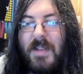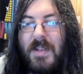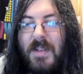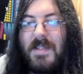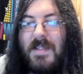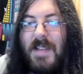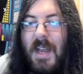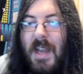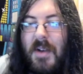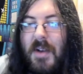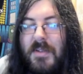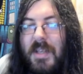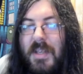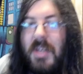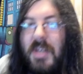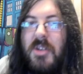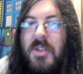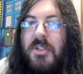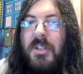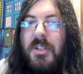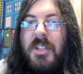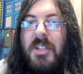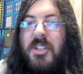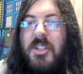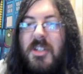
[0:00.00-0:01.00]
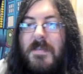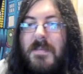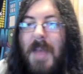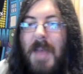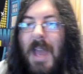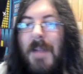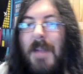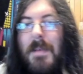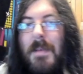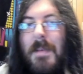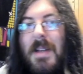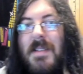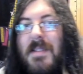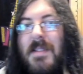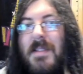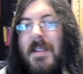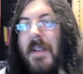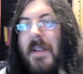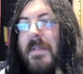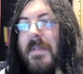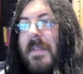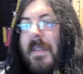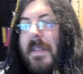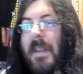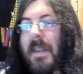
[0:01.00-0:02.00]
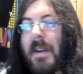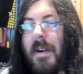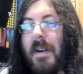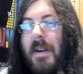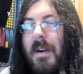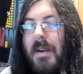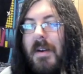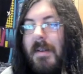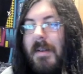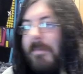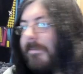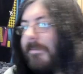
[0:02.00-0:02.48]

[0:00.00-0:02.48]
house, I usually just pack my stuff in there and.